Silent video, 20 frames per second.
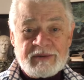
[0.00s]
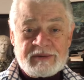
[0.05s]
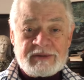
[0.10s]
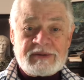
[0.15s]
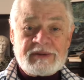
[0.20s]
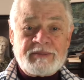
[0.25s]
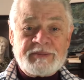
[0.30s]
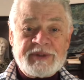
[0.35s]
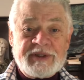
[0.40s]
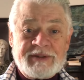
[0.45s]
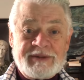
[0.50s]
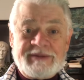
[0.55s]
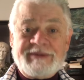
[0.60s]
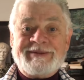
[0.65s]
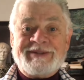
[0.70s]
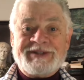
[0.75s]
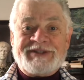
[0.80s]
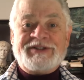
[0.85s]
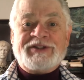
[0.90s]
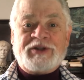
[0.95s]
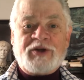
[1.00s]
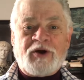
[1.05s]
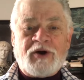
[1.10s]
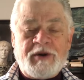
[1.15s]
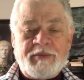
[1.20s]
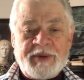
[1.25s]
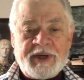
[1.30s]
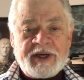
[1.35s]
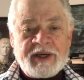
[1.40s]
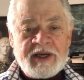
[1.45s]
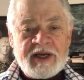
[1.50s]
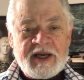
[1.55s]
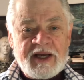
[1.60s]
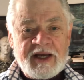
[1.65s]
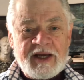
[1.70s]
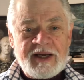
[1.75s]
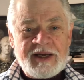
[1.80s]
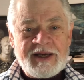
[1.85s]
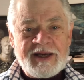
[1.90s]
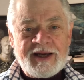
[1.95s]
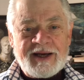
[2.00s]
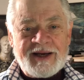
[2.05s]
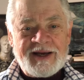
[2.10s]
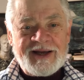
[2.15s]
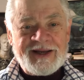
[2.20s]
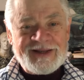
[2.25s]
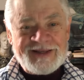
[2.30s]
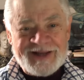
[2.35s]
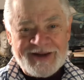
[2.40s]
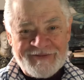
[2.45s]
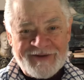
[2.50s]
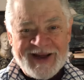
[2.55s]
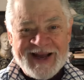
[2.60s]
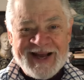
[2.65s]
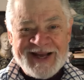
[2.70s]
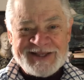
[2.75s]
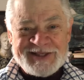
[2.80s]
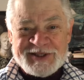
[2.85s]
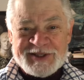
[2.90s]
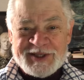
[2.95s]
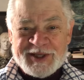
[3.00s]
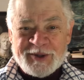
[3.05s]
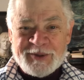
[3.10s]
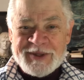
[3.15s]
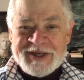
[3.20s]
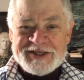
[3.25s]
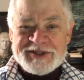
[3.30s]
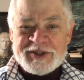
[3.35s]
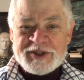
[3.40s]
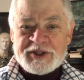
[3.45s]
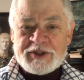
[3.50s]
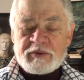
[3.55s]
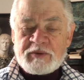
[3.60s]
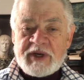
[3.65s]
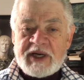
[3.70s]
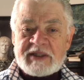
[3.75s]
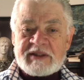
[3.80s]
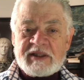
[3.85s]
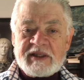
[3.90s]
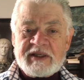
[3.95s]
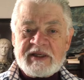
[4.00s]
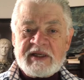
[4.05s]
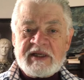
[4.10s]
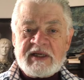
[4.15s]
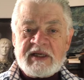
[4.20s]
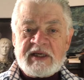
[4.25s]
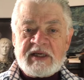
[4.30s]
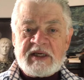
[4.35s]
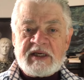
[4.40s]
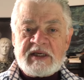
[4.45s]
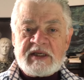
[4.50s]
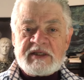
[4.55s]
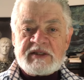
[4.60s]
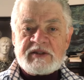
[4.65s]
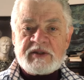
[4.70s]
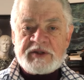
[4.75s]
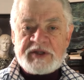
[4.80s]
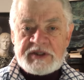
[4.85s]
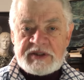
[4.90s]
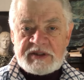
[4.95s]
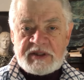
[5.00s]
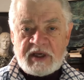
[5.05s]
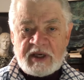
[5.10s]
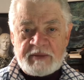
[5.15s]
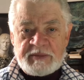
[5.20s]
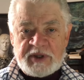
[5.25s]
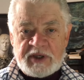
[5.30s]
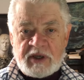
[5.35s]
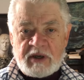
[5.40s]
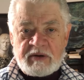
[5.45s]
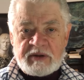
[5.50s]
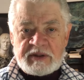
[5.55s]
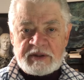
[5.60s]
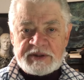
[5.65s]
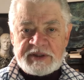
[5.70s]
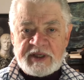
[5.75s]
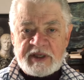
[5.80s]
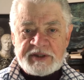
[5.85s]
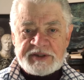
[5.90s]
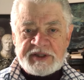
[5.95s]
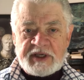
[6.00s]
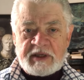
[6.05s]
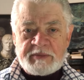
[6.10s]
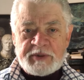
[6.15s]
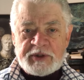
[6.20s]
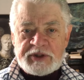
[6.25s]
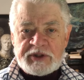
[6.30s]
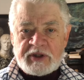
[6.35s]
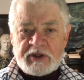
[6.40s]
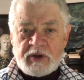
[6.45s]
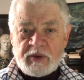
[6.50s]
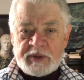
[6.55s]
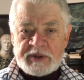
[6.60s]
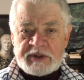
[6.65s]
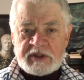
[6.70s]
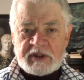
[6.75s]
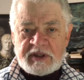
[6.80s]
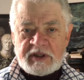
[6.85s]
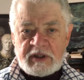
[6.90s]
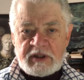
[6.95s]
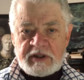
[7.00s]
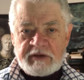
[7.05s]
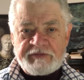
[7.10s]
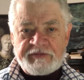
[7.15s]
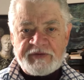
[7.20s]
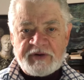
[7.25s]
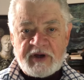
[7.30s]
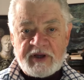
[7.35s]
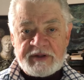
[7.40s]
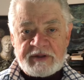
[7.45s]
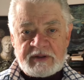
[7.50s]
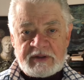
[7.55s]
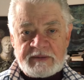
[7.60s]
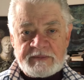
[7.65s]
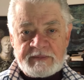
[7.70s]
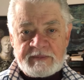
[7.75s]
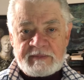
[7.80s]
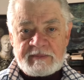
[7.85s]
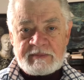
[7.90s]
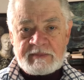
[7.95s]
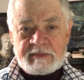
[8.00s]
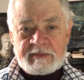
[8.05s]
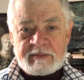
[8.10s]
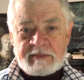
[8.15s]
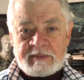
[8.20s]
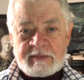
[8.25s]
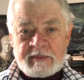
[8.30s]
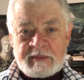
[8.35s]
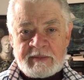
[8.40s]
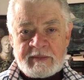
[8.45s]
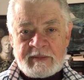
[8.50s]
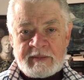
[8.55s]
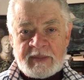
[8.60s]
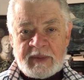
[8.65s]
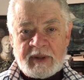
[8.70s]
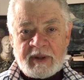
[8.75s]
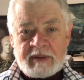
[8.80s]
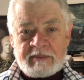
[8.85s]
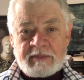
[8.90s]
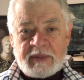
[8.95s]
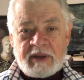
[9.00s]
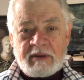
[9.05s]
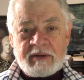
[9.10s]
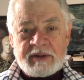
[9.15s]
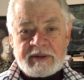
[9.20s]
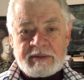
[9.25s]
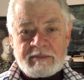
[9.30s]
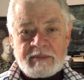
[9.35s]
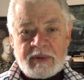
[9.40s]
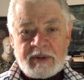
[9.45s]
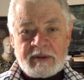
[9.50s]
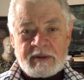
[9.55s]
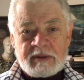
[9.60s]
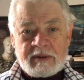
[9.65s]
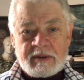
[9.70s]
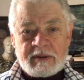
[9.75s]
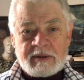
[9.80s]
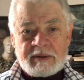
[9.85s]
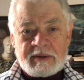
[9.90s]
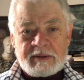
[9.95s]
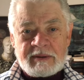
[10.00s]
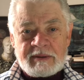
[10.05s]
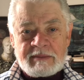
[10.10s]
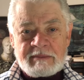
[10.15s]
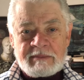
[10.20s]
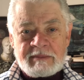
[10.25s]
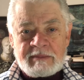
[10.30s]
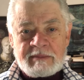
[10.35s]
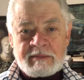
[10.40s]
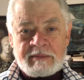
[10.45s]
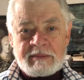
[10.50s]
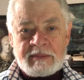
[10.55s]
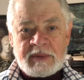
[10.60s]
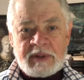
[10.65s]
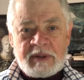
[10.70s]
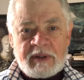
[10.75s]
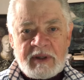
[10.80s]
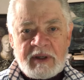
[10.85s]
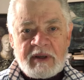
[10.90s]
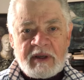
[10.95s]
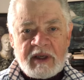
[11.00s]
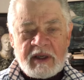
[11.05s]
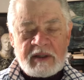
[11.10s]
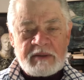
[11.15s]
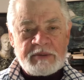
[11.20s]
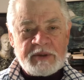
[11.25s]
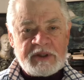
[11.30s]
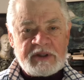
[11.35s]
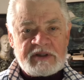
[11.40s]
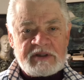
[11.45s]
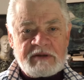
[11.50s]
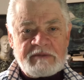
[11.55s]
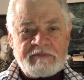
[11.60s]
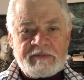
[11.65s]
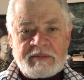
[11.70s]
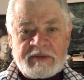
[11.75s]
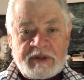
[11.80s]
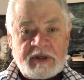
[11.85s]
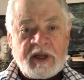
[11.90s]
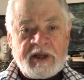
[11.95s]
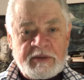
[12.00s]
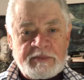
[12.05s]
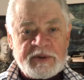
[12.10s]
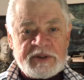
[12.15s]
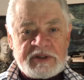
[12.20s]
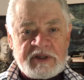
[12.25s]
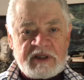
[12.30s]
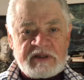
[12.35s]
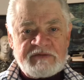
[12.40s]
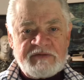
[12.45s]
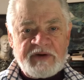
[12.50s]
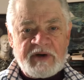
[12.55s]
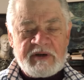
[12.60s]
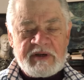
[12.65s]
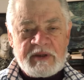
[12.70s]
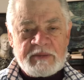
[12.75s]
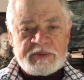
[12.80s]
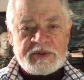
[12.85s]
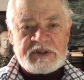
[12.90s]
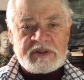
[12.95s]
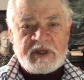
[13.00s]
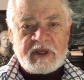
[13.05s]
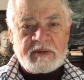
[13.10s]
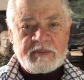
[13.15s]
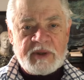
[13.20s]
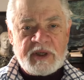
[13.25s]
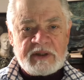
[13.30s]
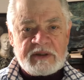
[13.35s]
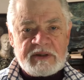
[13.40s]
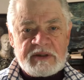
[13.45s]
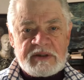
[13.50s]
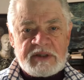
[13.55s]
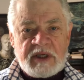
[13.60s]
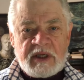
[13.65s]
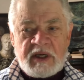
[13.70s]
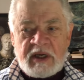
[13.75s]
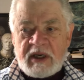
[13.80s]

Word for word: or something disturbing uh, and never answers the question directly. So this time, the oracle tells Oedipus, You're going to kill your father and marry your mother. Oedipus gets, Oedipus gets very upset about this